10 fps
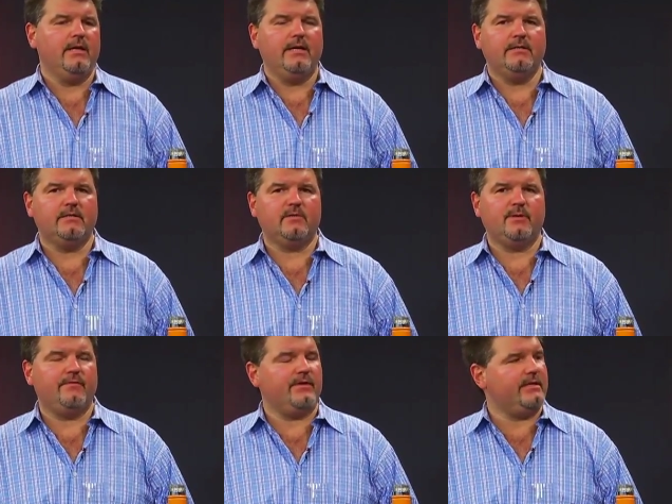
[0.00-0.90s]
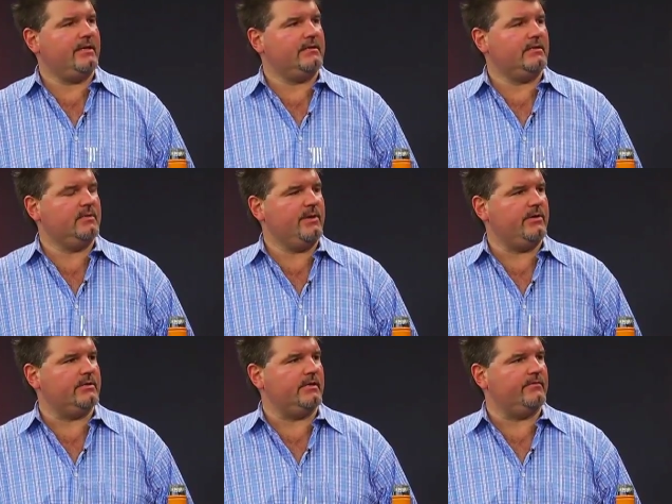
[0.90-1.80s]
It's just been a fantastic
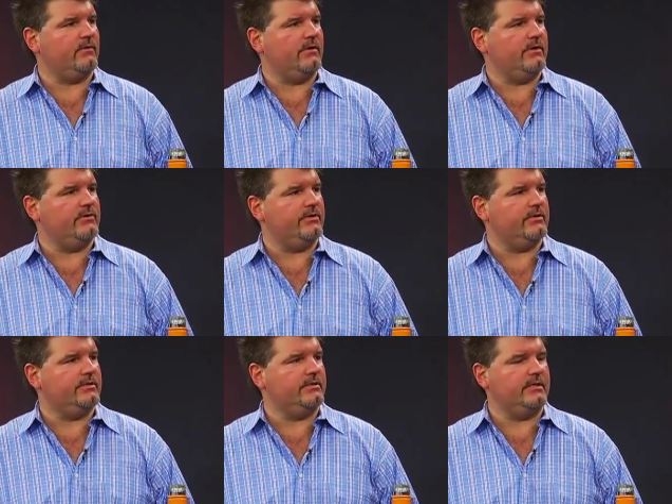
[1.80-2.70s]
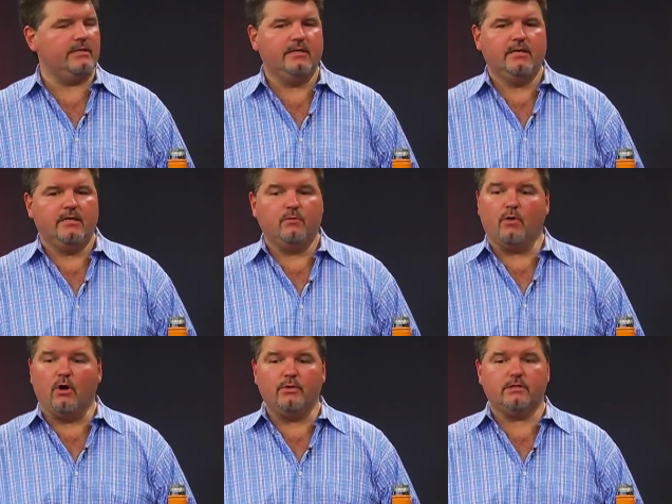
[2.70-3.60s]
experience after mm -hmm. all mm-hmm. these years, and uh, we're
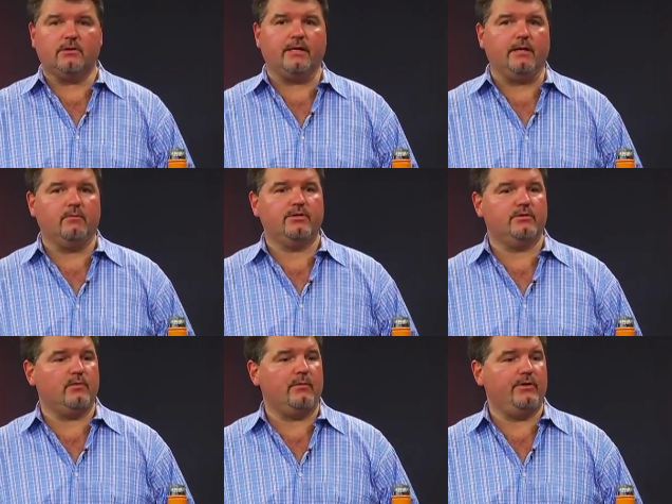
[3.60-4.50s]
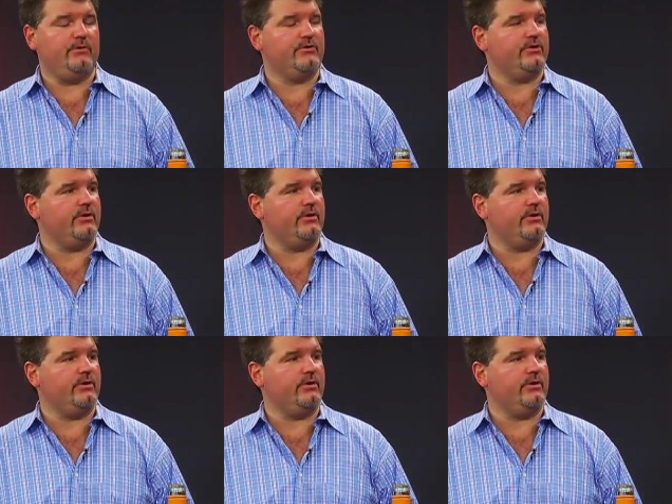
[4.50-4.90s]
always learning, which is why we do the show.